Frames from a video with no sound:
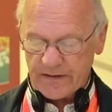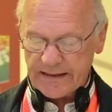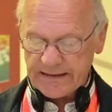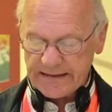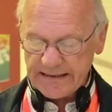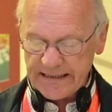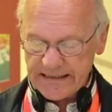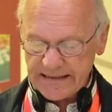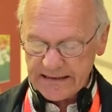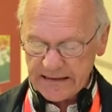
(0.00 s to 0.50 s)

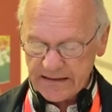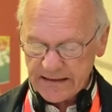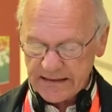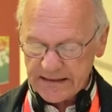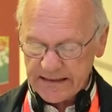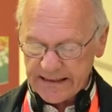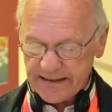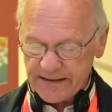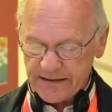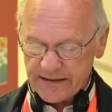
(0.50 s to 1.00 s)
at least in the
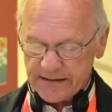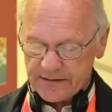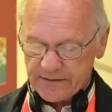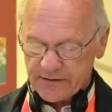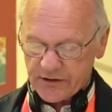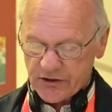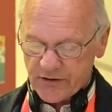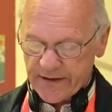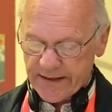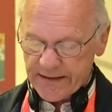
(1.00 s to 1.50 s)
sense
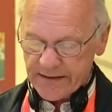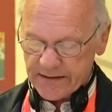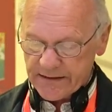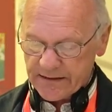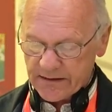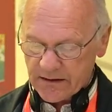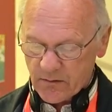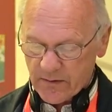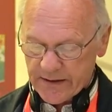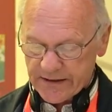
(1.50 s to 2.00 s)
that the trends
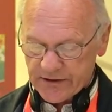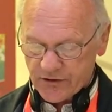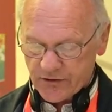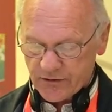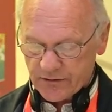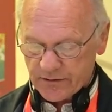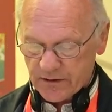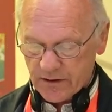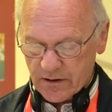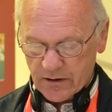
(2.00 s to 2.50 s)
in
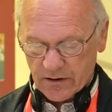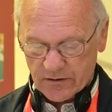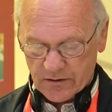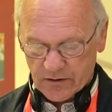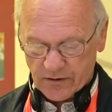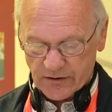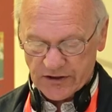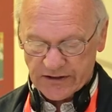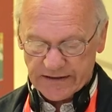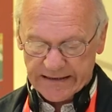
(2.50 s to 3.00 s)
question
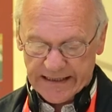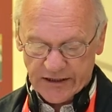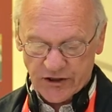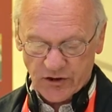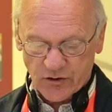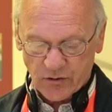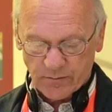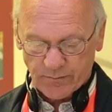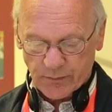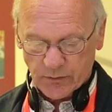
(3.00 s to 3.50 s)
cross
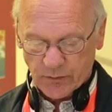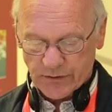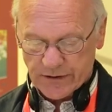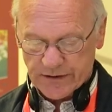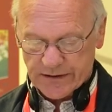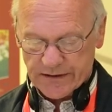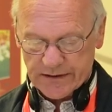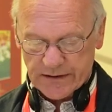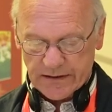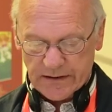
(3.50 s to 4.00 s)
national
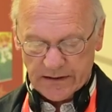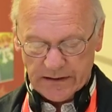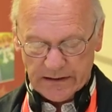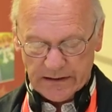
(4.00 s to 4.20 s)
borders,